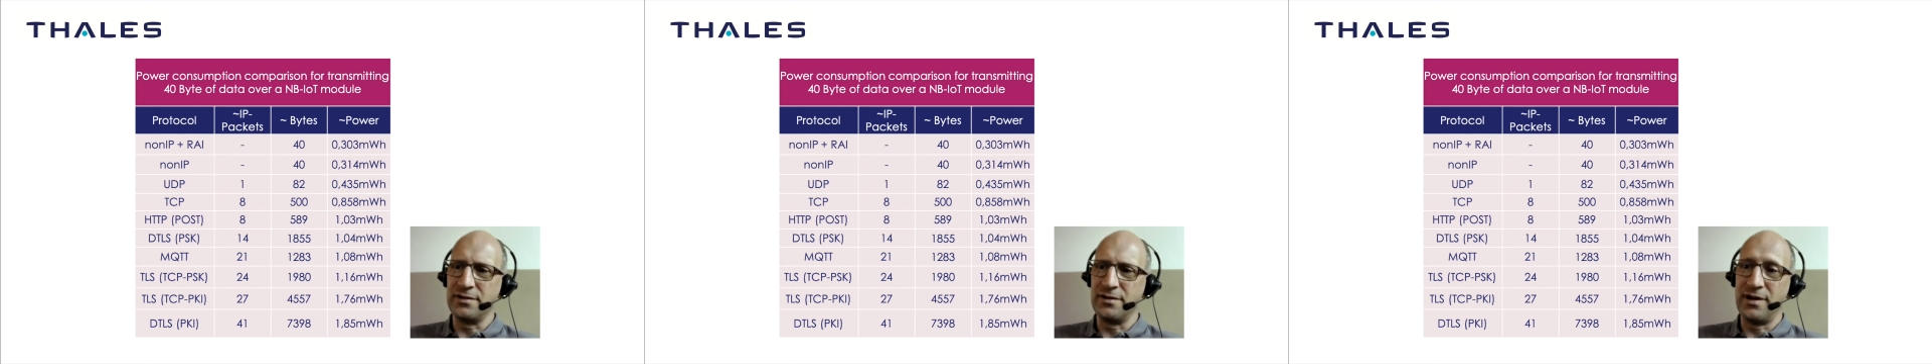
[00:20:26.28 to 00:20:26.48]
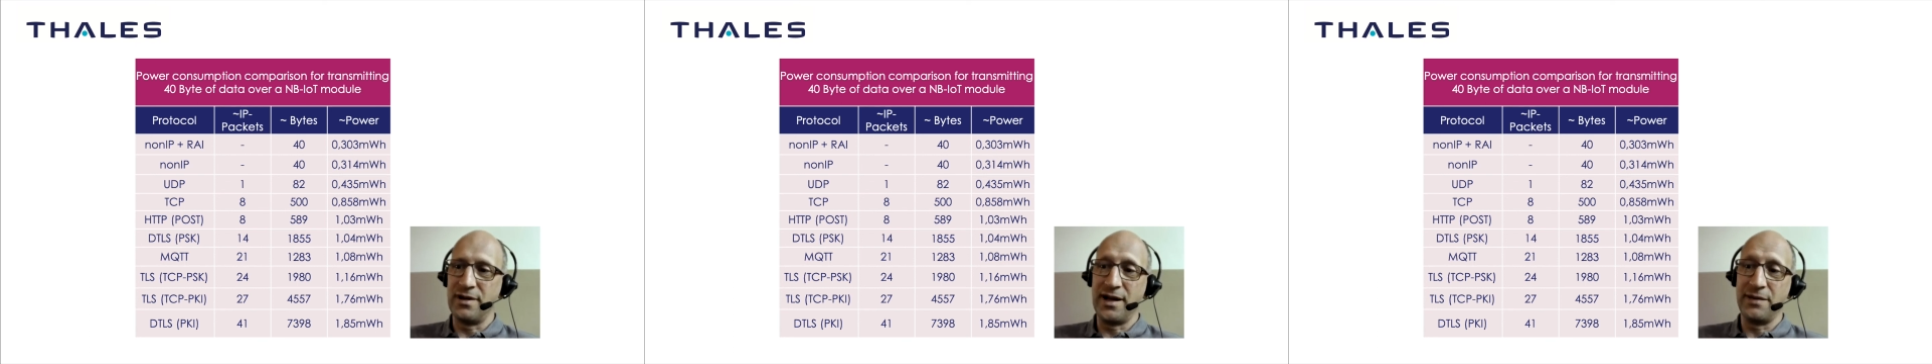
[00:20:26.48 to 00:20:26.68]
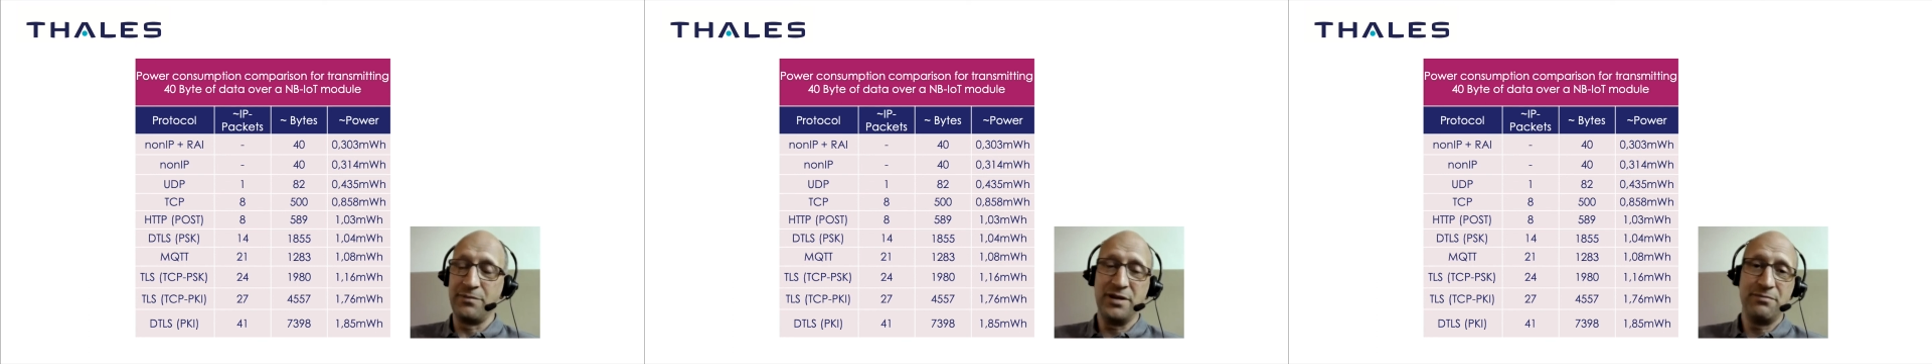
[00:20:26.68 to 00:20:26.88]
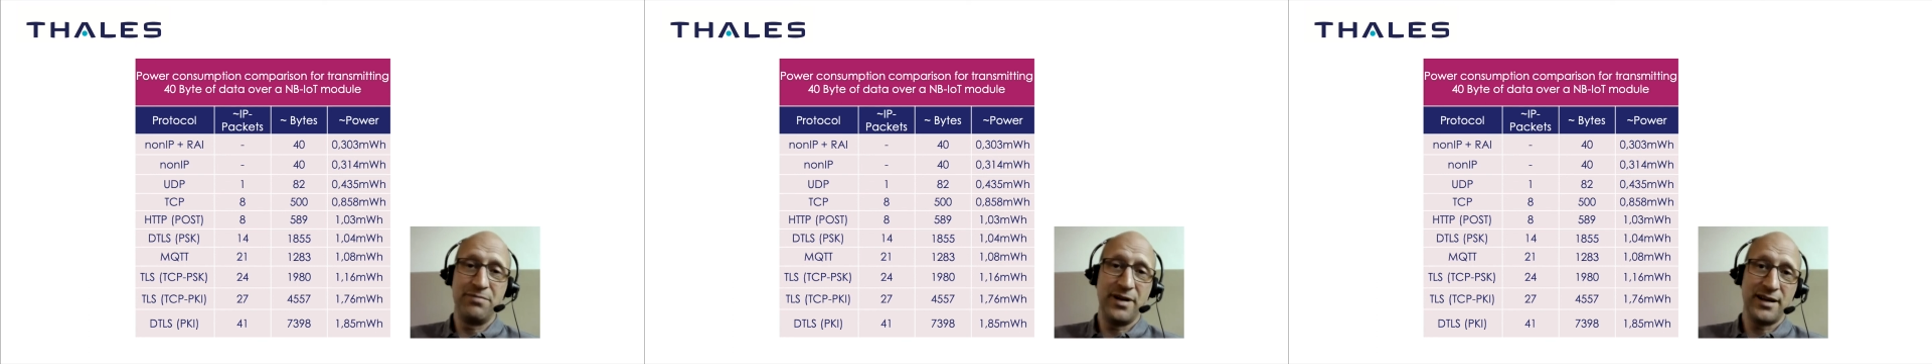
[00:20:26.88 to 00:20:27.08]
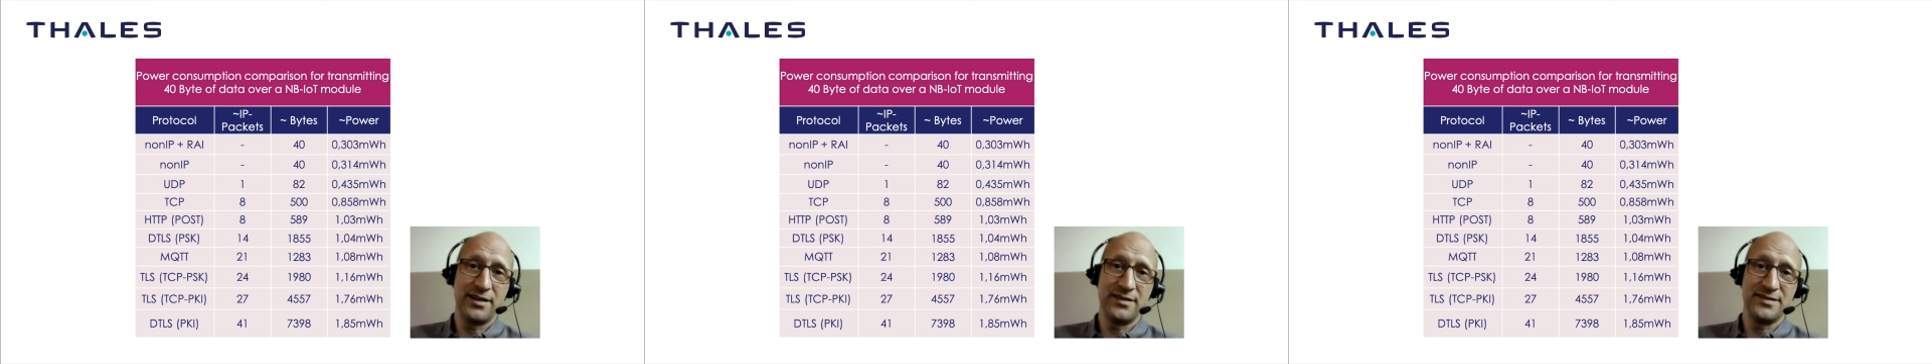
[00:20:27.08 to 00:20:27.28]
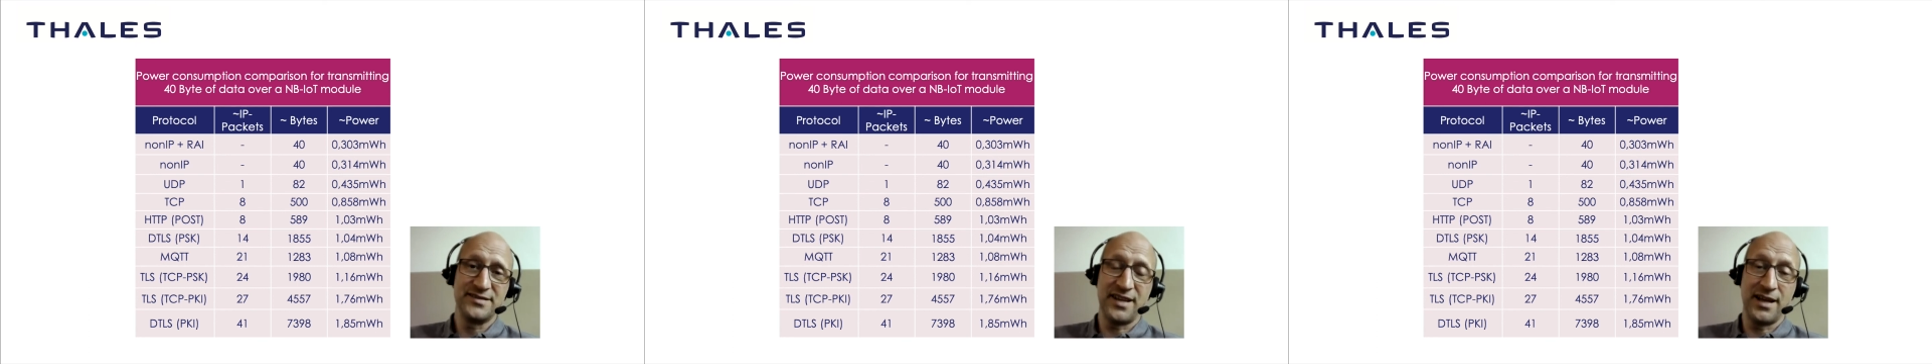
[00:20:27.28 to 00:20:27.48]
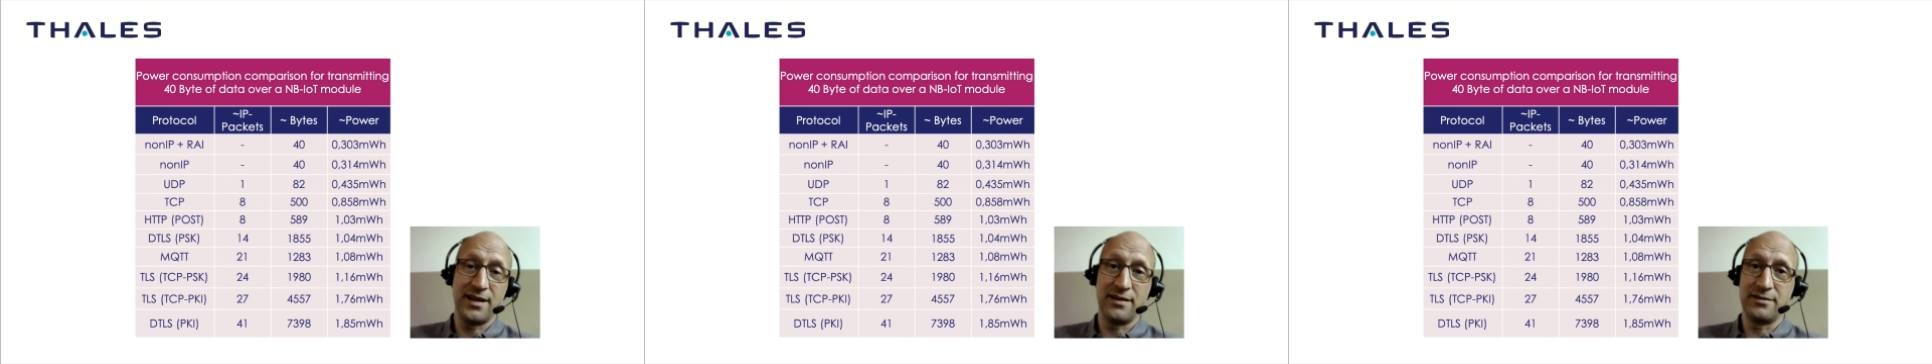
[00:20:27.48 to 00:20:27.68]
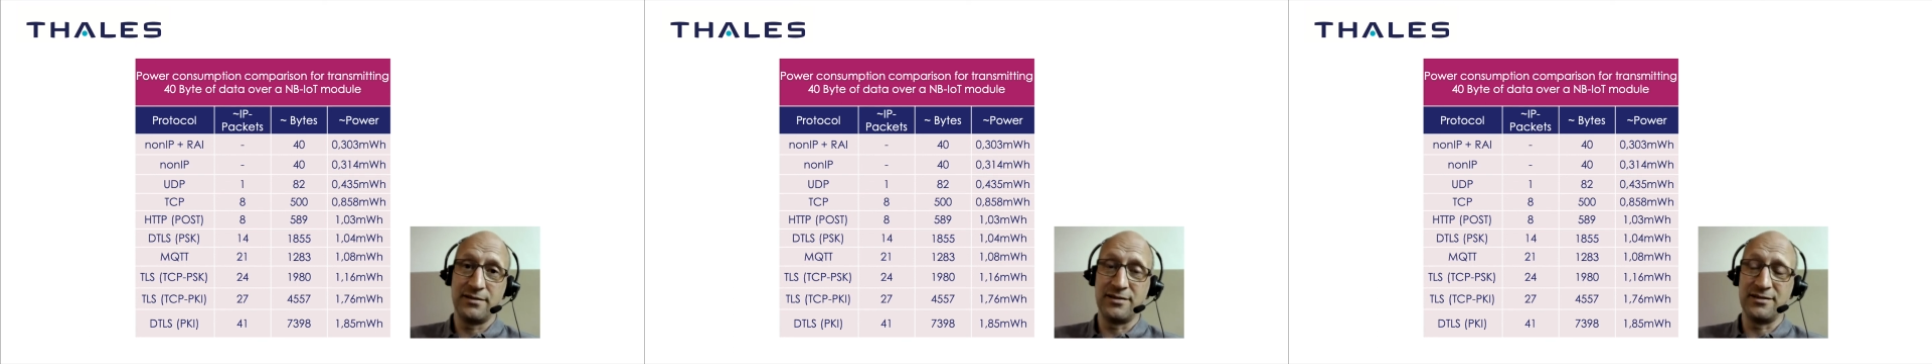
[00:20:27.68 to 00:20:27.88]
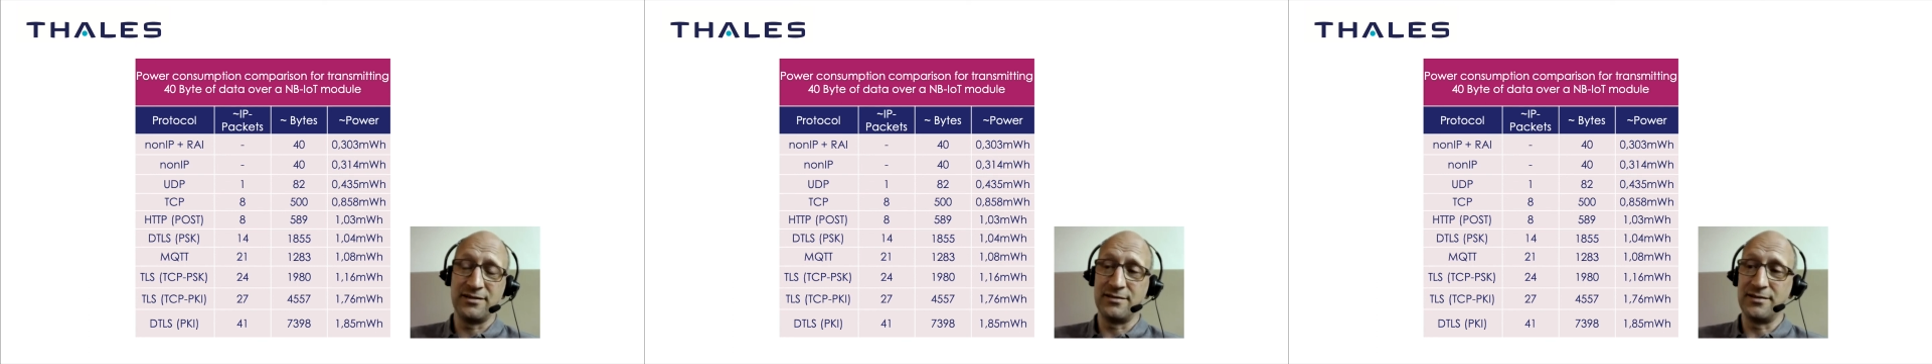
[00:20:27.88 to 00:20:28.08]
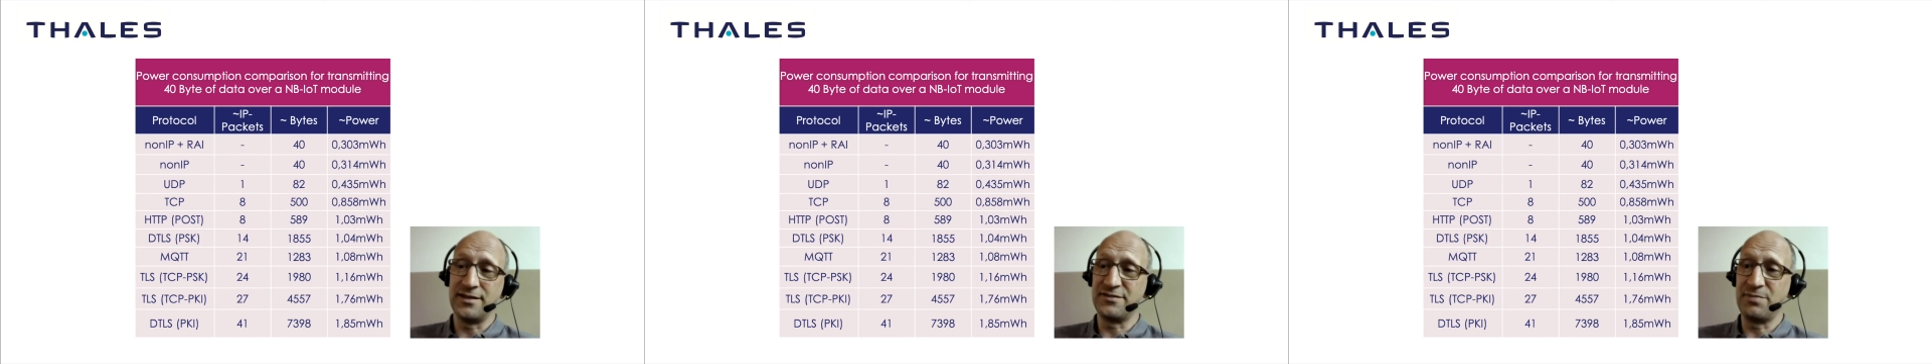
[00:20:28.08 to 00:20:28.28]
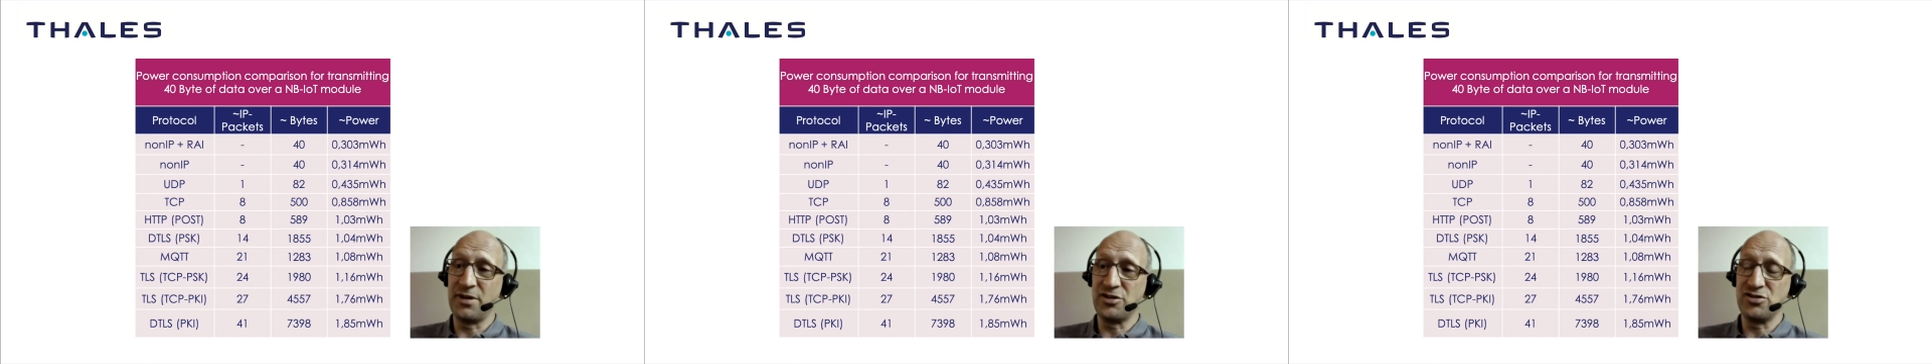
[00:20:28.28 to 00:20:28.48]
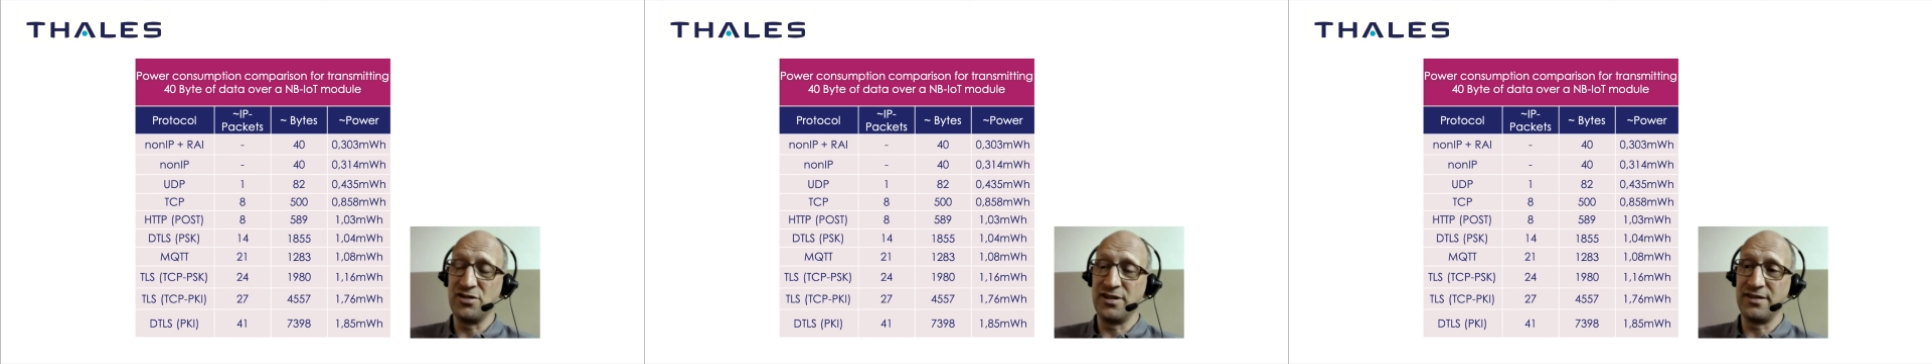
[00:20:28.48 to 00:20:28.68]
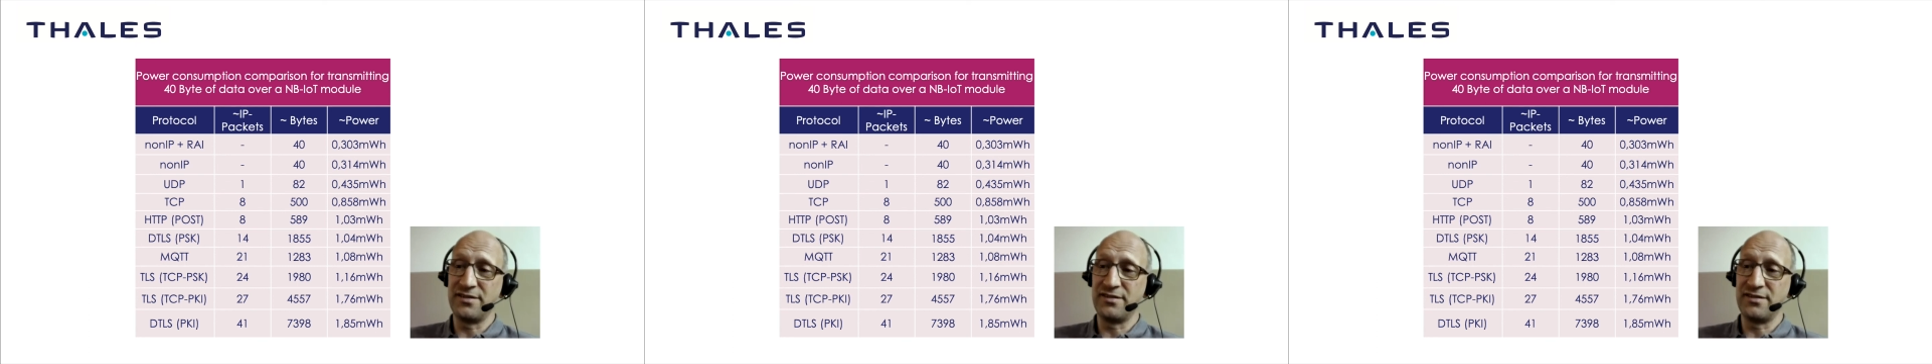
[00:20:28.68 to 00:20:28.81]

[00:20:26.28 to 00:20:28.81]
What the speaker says: IP packets and especially